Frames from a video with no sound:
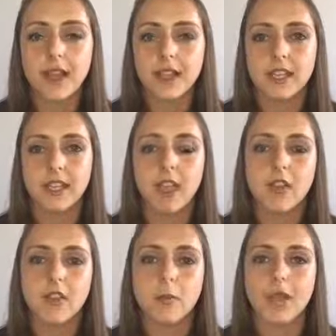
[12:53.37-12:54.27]
any
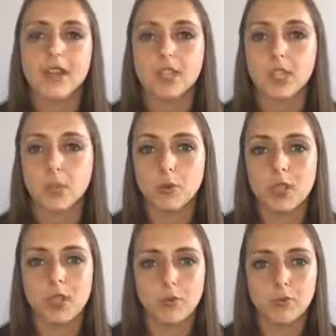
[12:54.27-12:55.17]
other ways that you
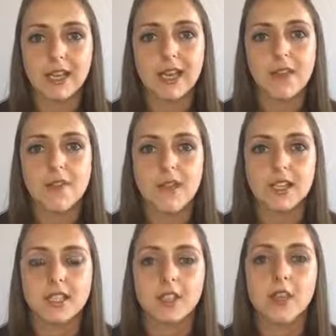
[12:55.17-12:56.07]
think are really
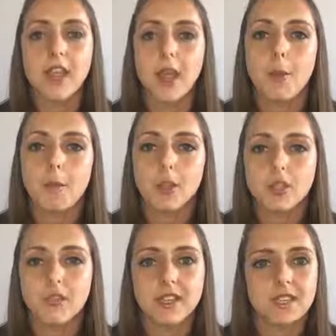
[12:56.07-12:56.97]
effective at
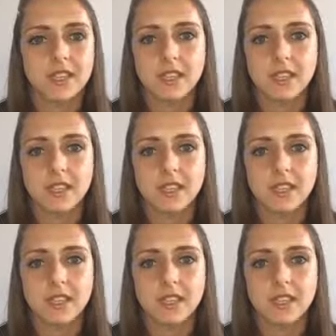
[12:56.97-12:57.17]
motivating,